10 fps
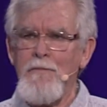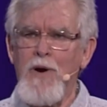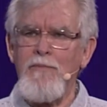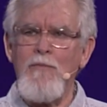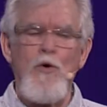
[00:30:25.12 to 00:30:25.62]

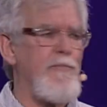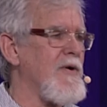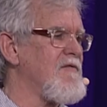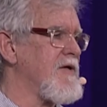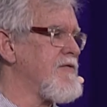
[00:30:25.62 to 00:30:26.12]
probably more
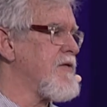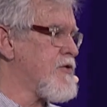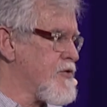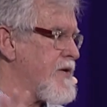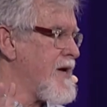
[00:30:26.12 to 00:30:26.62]
prevalent than the
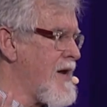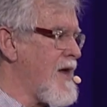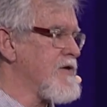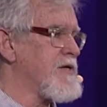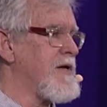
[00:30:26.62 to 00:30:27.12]
tree
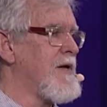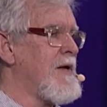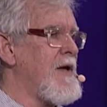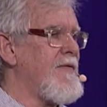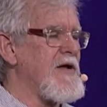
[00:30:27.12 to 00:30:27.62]
analogy,
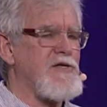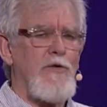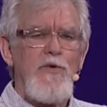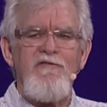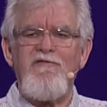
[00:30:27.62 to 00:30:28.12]
and that's the
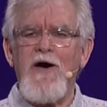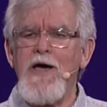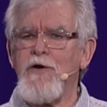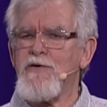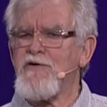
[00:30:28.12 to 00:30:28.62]

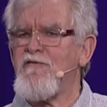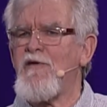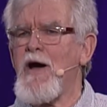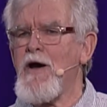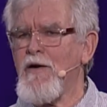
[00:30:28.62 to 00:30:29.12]
refiner's
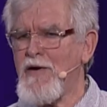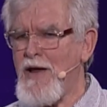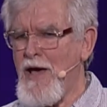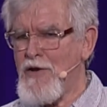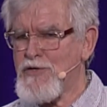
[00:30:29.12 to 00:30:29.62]
fire
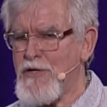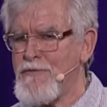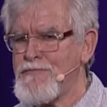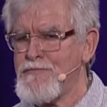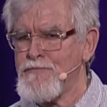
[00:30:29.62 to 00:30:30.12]
analogy.
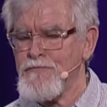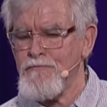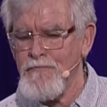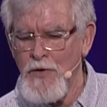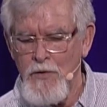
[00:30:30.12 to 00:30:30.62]

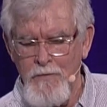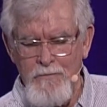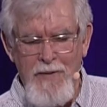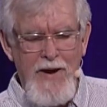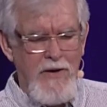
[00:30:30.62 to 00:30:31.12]

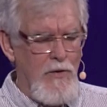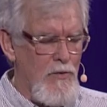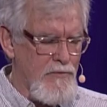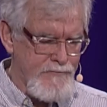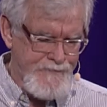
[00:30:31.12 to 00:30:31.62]
Back
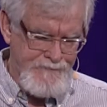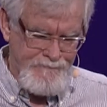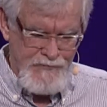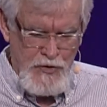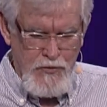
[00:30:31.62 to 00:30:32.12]
oh,
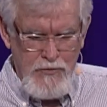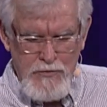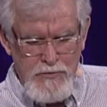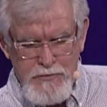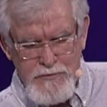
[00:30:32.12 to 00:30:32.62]

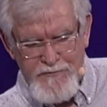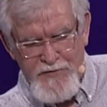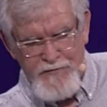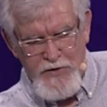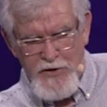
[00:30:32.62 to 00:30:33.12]
to
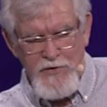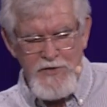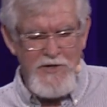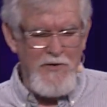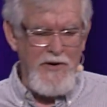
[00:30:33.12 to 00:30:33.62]
50 years
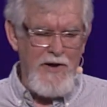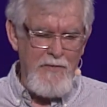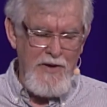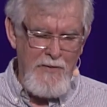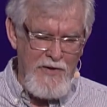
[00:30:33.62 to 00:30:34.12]
ago now,
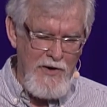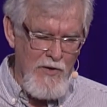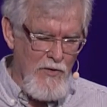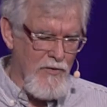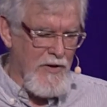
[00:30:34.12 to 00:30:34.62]
I'm, I'm getting
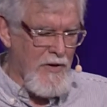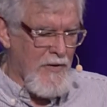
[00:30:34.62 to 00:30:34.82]
old,